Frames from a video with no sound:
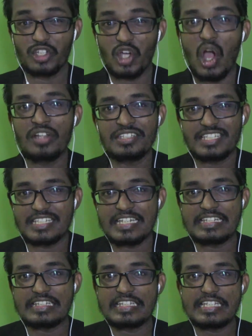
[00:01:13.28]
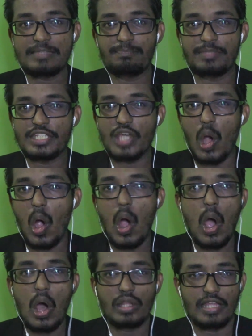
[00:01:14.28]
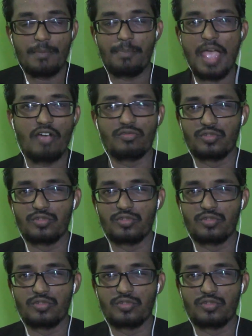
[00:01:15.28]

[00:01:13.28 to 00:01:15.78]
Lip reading: constantly be all about